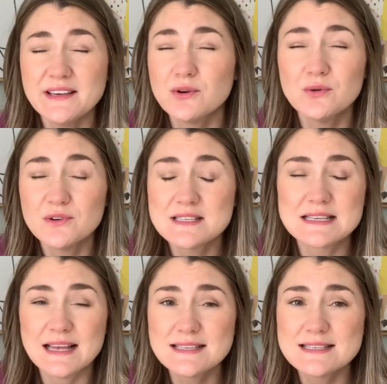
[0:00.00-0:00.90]
cool
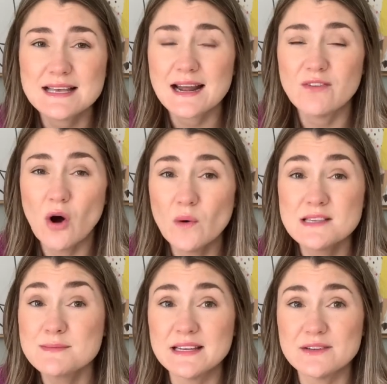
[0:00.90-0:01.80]
scents that I've always
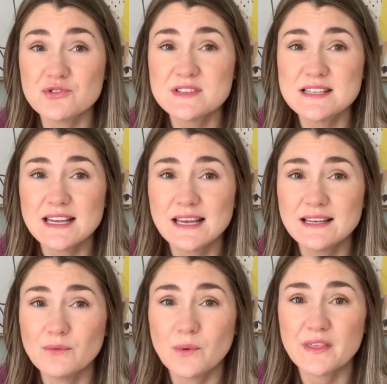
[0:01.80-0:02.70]
been interested
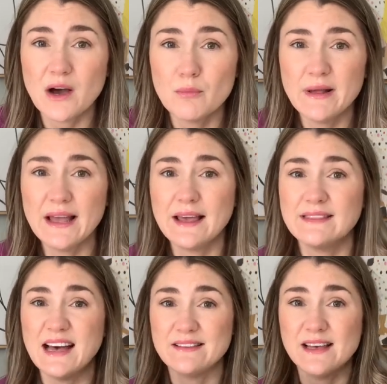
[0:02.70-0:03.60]
in without paying
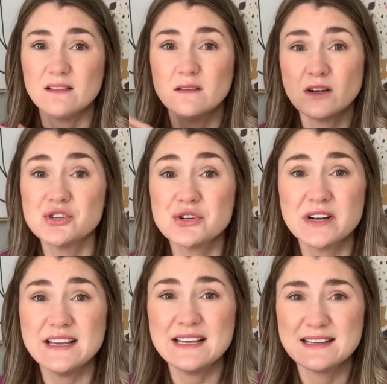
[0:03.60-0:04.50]
that like
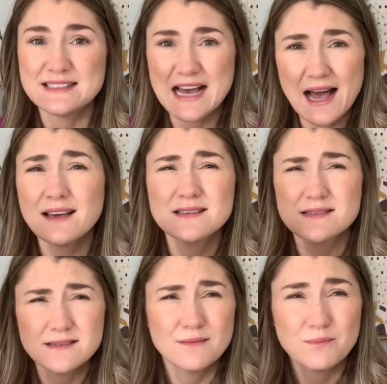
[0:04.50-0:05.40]
luxury
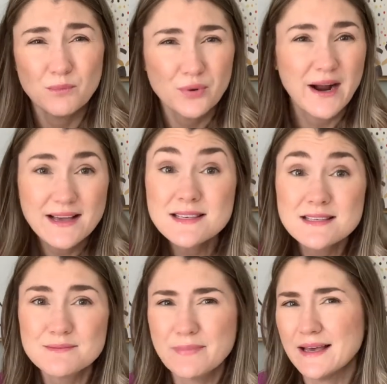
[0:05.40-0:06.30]
tax
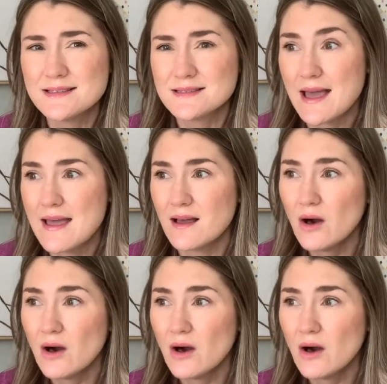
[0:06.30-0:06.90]
price by saying,